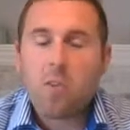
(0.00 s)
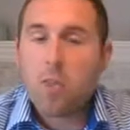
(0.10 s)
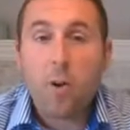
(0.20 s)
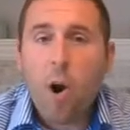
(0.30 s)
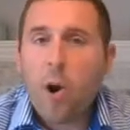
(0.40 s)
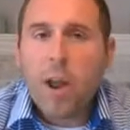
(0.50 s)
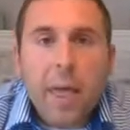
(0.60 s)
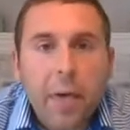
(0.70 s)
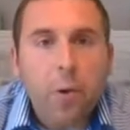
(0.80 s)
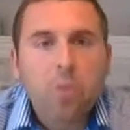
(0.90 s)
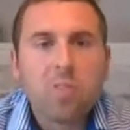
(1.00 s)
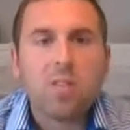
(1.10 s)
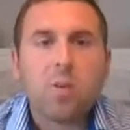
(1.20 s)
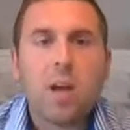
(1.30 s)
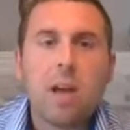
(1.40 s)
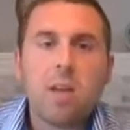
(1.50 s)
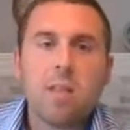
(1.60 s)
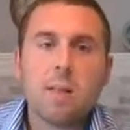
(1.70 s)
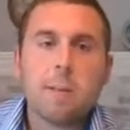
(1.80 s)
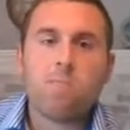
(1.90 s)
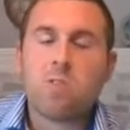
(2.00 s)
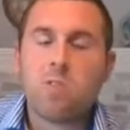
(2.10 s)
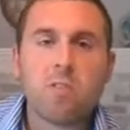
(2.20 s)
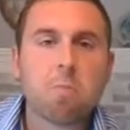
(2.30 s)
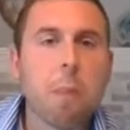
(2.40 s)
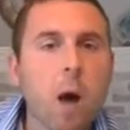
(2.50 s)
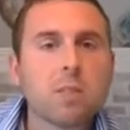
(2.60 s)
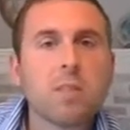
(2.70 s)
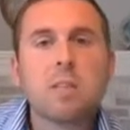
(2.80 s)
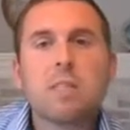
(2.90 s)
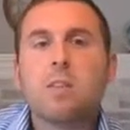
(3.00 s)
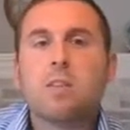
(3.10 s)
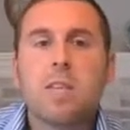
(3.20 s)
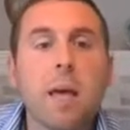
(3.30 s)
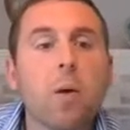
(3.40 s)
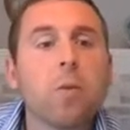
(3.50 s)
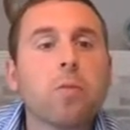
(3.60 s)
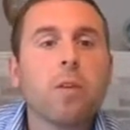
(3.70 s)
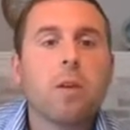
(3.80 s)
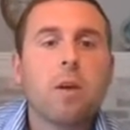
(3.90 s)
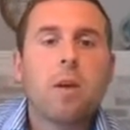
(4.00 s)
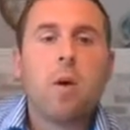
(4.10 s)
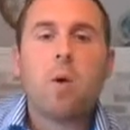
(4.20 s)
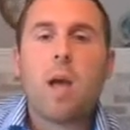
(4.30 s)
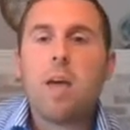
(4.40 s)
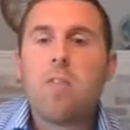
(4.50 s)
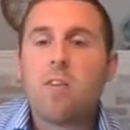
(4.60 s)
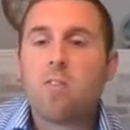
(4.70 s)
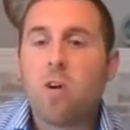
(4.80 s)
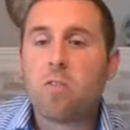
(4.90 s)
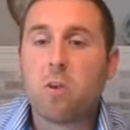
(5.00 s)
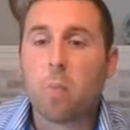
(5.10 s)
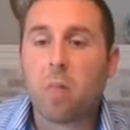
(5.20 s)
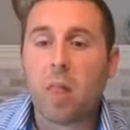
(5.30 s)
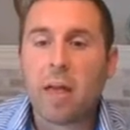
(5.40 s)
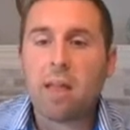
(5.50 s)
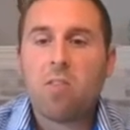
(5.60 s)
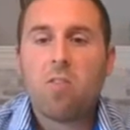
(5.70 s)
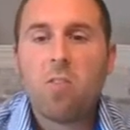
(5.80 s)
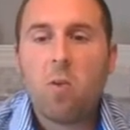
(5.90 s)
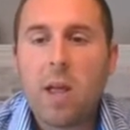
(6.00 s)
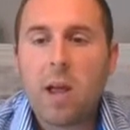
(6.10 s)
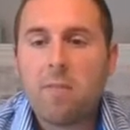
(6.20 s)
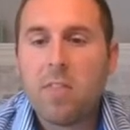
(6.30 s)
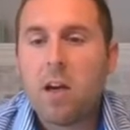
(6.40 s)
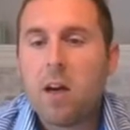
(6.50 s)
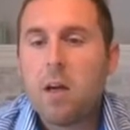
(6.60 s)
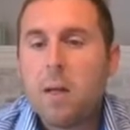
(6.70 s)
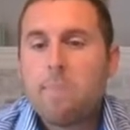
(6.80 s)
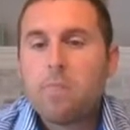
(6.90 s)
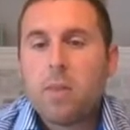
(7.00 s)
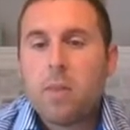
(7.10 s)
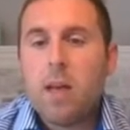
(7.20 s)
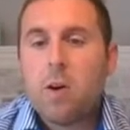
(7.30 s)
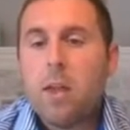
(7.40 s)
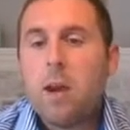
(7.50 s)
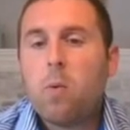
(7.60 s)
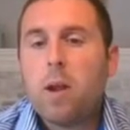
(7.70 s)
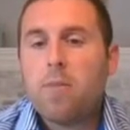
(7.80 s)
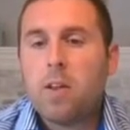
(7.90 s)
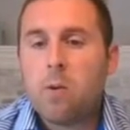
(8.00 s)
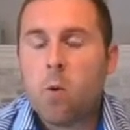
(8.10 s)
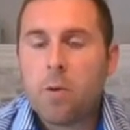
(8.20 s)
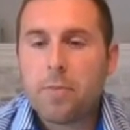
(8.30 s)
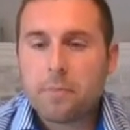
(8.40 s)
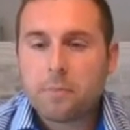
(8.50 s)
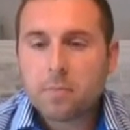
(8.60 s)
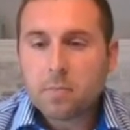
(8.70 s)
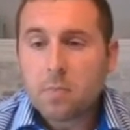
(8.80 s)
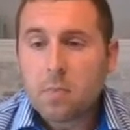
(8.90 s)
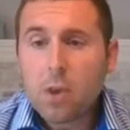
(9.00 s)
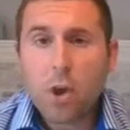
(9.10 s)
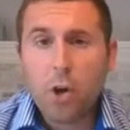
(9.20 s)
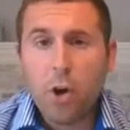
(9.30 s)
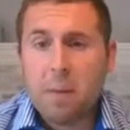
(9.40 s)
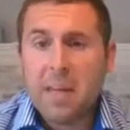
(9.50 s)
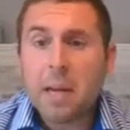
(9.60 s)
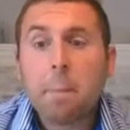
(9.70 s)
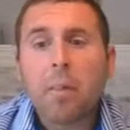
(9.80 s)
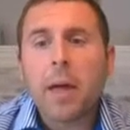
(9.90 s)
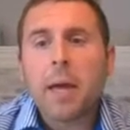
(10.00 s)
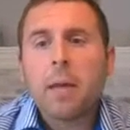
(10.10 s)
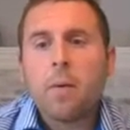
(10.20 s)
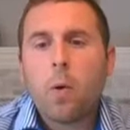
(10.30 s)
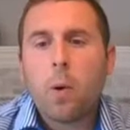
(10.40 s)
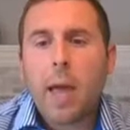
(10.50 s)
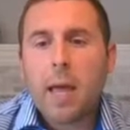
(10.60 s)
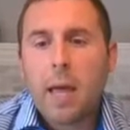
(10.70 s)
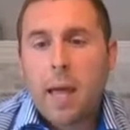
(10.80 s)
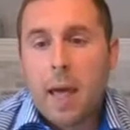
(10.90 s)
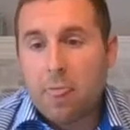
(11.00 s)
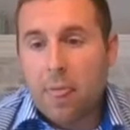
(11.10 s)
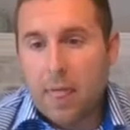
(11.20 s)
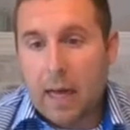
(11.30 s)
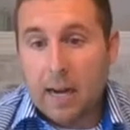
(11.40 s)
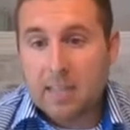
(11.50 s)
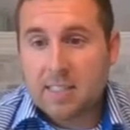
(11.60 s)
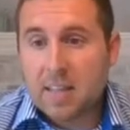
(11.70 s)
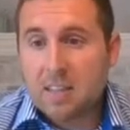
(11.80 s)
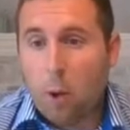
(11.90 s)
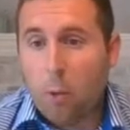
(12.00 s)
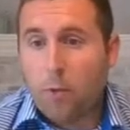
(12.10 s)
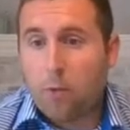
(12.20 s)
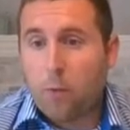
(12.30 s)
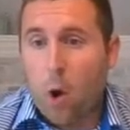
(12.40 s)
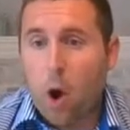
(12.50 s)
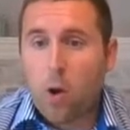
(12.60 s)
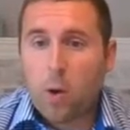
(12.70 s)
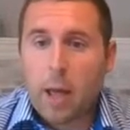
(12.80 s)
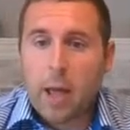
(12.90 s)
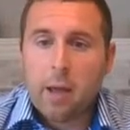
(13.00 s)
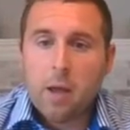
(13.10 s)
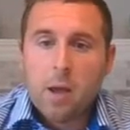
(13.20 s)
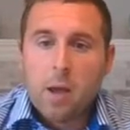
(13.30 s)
so there are hills, okay? So there's mountains, there's hills, okay? There's also plains. So we have down here, we have the North European plain, okay? That extends about this far, okay?